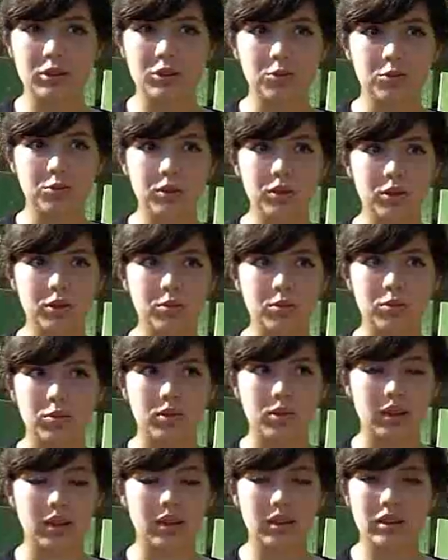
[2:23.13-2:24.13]
It's really
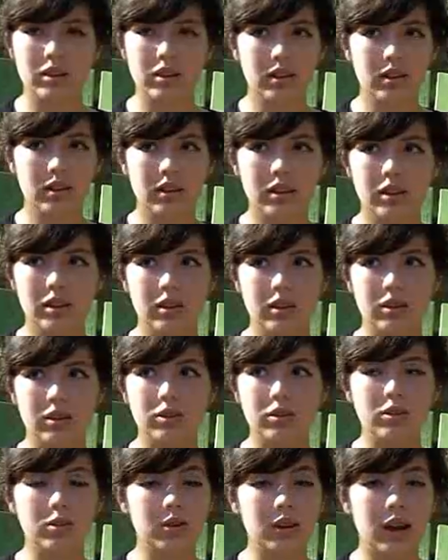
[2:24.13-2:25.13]
cool. Like,
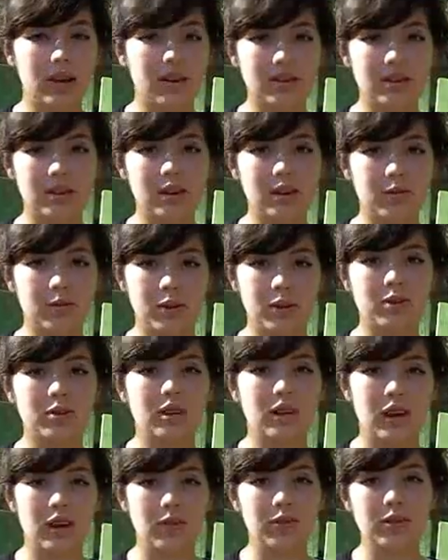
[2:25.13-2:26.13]
you gotta see it for
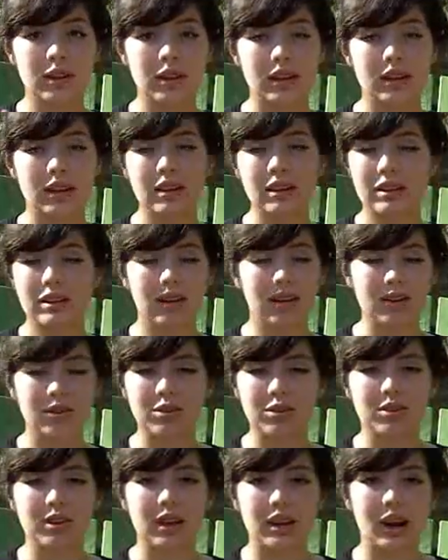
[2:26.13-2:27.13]
yourself to like
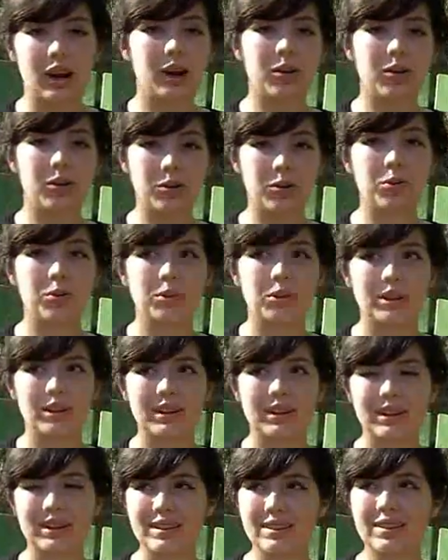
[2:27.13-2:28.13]
understand how cool it
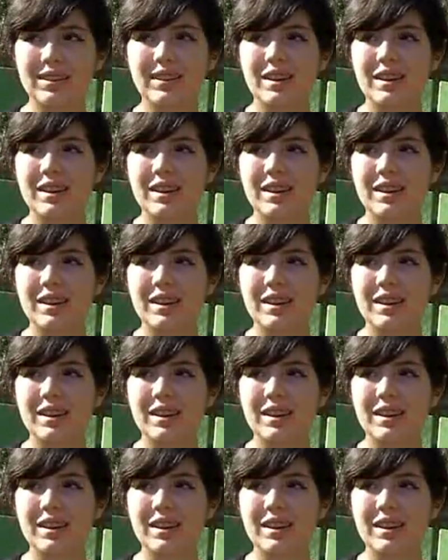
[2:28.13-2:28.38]
is.